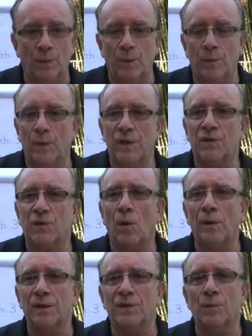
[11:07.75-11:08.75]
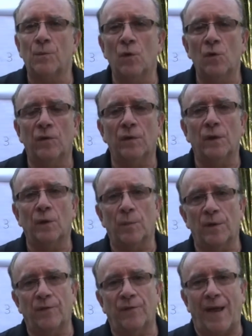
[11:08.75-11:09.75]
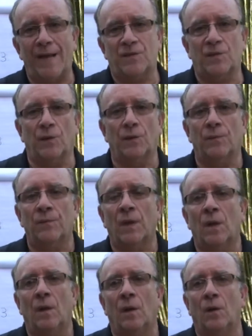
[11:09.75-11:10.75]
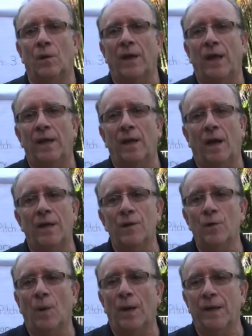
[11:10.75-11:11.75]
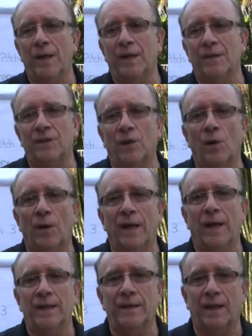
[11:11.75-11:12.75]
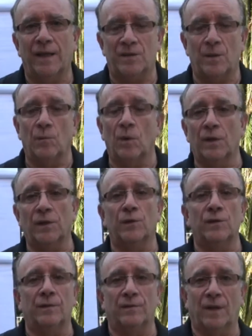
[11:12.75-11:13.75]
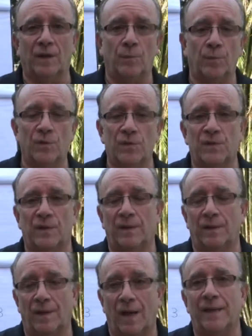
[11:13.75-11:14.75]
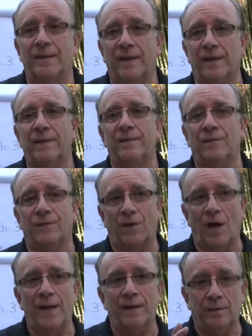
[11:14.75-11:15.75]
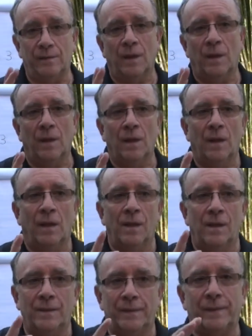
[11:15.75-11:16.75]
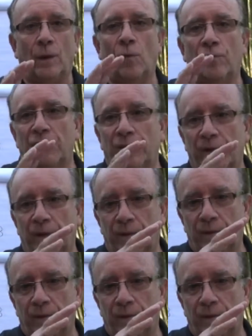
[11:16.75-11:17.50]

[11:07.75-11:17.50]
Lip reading: we started to move a little bit faster. Okay, I knew I needed to go ahead and get some really good developers, and I did find over the